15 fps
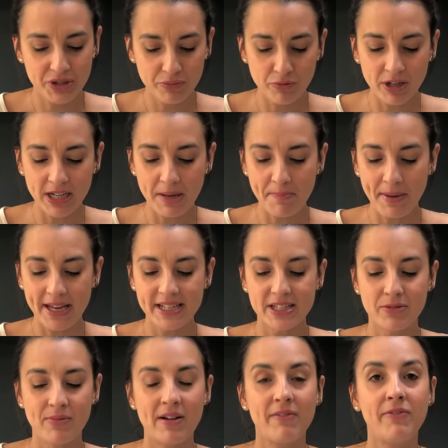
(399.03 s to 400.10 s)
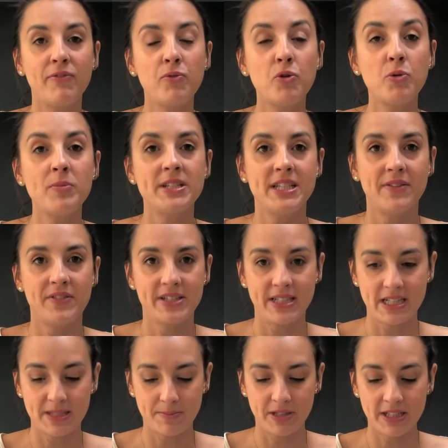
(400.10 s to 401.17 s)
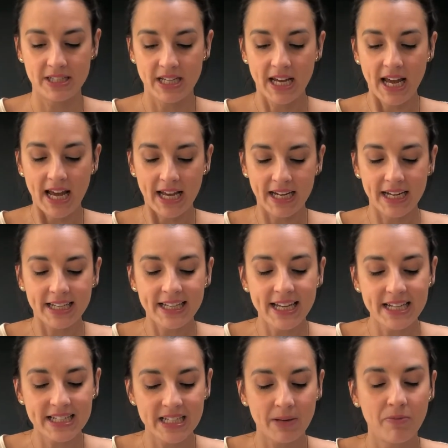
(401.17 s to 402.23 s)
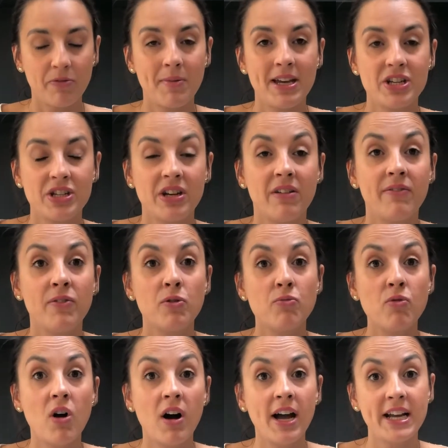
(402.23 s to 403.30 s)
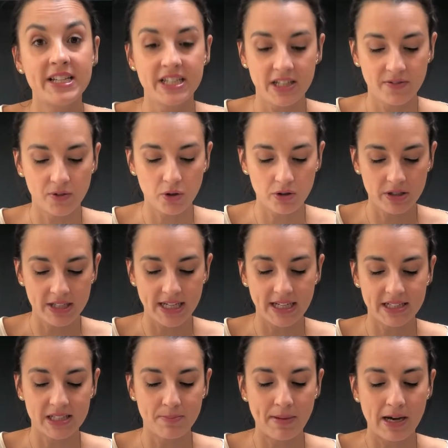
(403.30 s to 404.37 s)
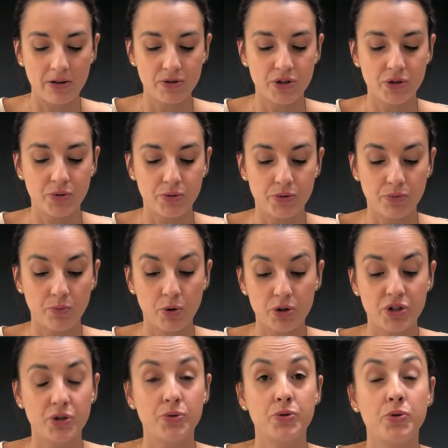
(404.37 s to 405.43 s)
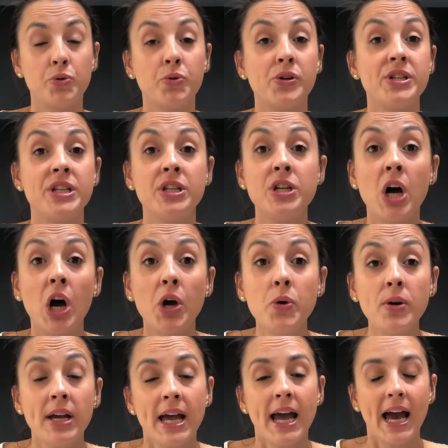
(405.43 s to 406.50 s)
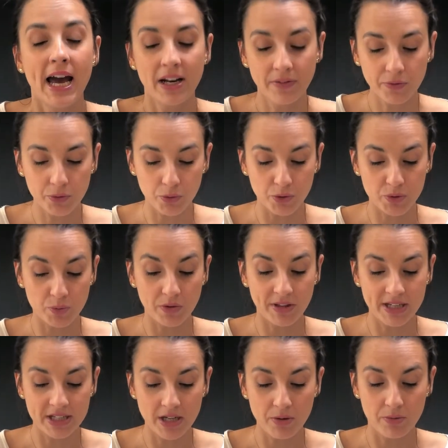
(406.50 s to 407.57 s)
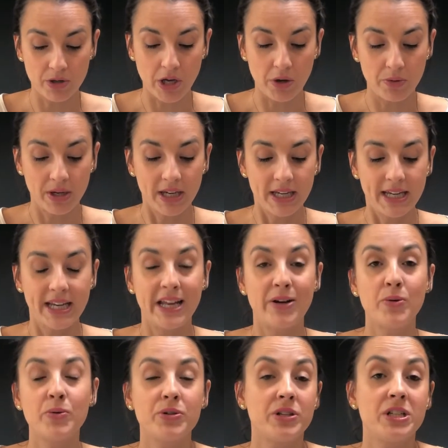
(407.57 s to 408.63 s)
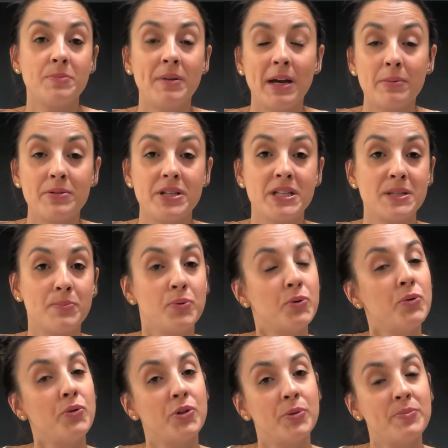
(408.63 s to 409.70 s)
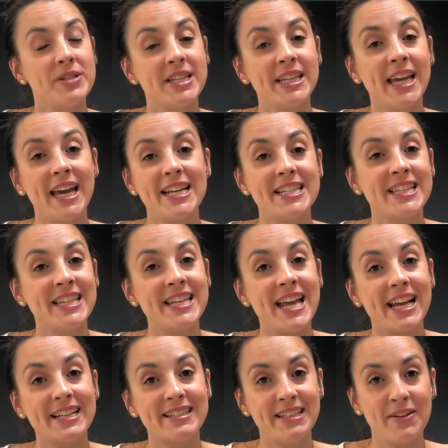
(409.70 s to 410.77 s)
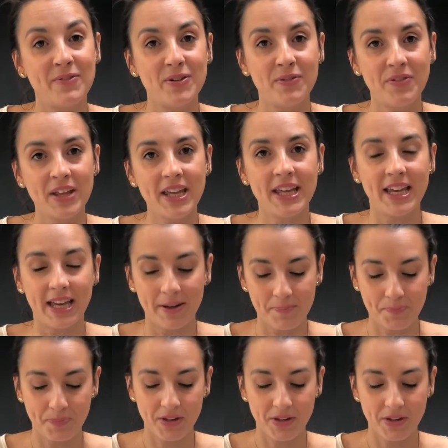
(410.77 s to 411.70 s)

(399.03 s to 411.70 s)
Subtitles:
is really based around formative assessment and collecting information in a variety of contexts about children, what children already know, and of course what they don't know, in order to be able to support them to get to the next level of thinking.